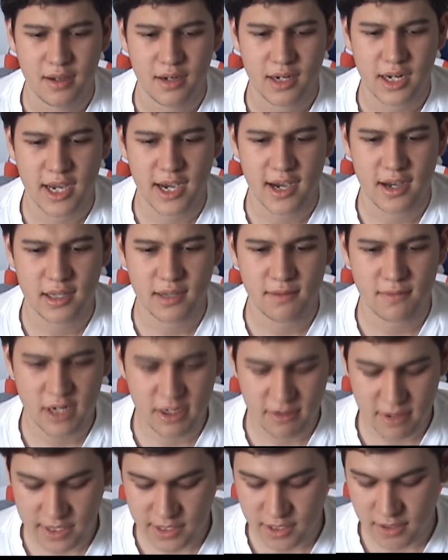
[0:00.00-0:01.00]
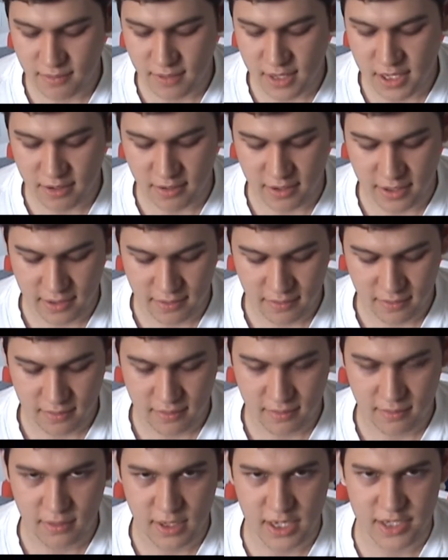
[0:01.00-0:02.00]
Now, the one question you're wondering,
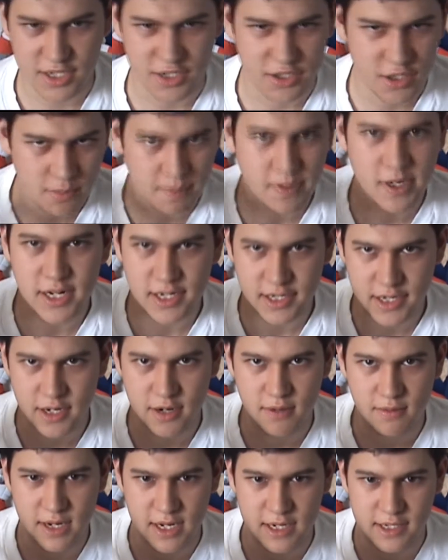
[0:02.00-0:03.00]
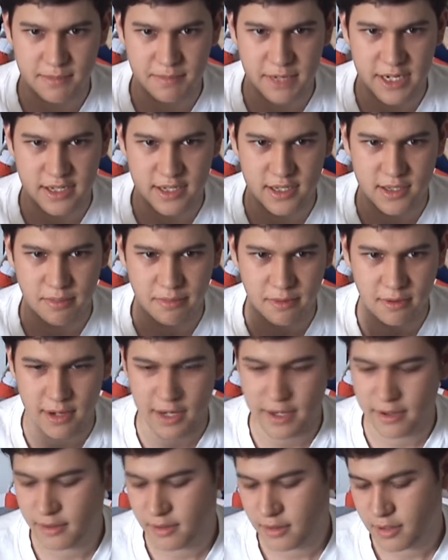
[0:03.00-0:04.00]
is the Super Nintendo one a big
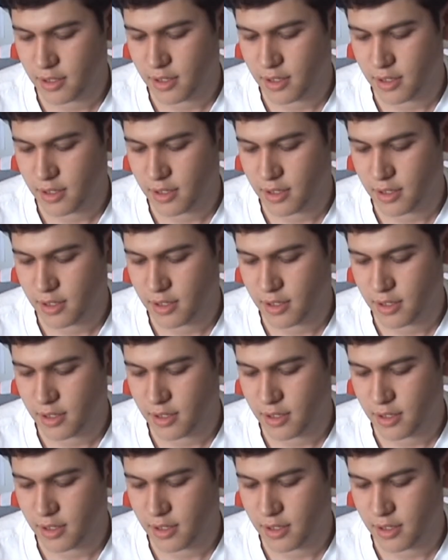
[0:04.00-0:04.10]
disappointment?